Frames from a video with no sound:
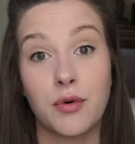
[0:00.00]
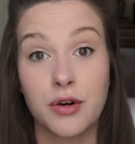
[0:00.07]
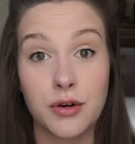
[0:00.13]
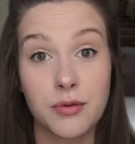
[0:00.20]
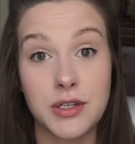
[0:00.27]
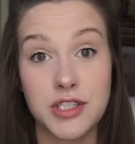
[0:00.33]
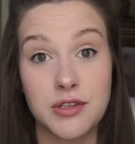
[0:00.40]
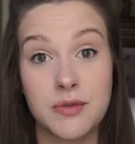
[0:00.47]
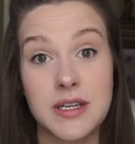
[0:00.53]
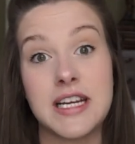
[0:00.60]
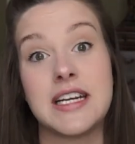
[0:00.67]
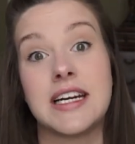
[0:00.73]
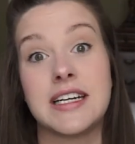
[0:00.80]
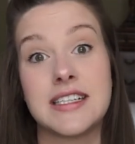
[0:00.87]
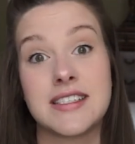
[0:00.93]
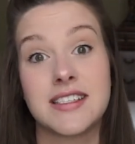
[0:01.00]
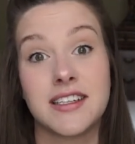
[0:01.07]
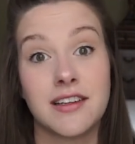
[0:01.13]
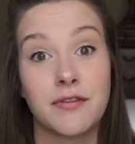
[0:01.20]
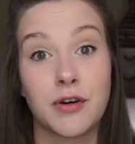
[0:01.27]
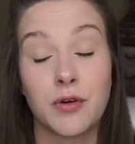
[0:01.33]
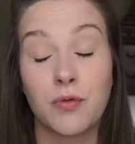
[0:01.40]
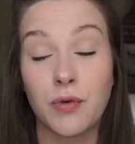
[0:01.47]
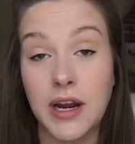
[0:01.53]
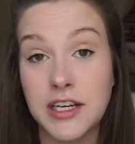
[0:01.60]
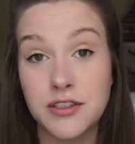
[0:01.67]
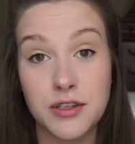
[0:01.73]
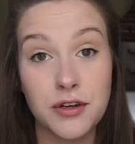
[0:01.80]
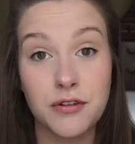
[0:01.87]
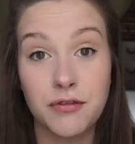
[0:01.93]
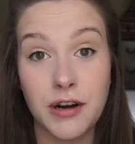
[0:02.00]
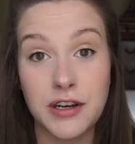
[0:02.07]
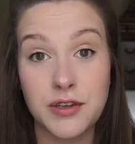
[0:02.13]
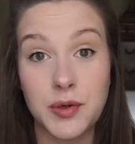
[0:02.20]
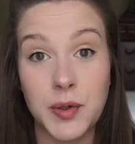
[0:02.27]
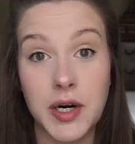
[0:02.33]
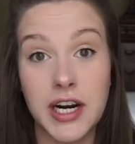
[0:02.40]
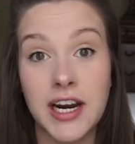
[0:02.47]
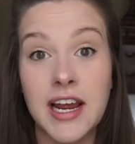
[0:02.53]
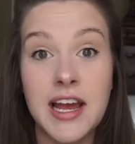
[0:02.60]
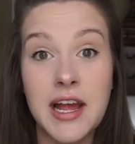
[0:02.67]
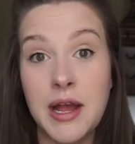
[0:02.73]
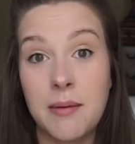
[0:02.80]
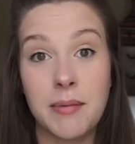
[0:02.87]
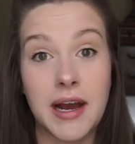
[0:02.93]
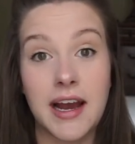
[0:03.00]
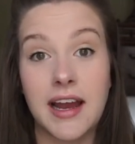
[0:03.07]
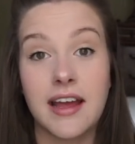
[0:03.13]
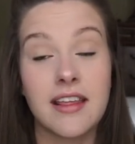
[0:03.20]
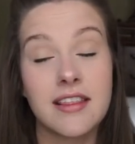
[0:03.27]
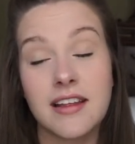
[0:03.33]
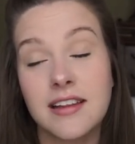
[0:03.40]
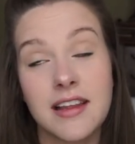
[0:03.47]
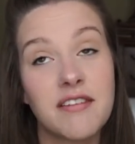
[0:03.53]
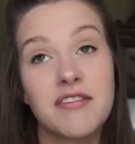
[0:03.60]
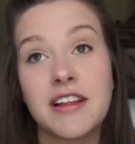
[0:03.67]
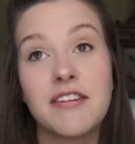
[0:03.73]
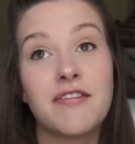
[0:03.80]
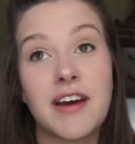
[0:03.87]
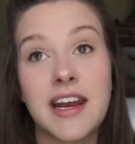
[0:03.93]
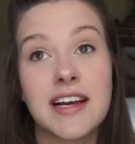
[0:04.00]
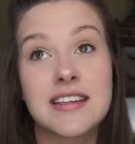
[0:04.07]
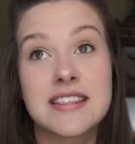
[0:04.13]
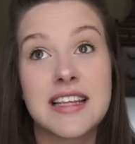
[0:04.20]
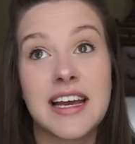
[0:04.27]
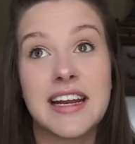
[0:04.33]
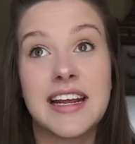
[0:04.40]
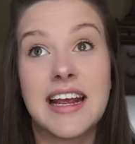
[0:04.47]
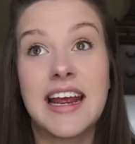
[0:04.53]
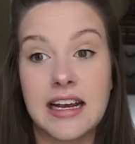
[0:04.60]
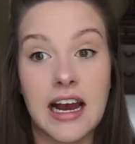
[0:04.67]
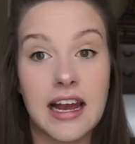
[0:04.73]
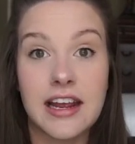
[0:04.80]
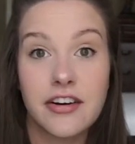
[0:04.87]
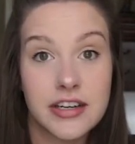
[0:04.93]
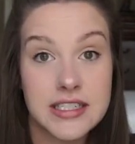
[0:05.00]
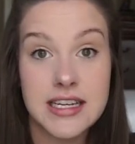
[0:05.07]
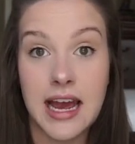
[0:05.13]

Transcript: order what you need, and it's delivered right to your front door by the lovely FedEx lady. It got here in a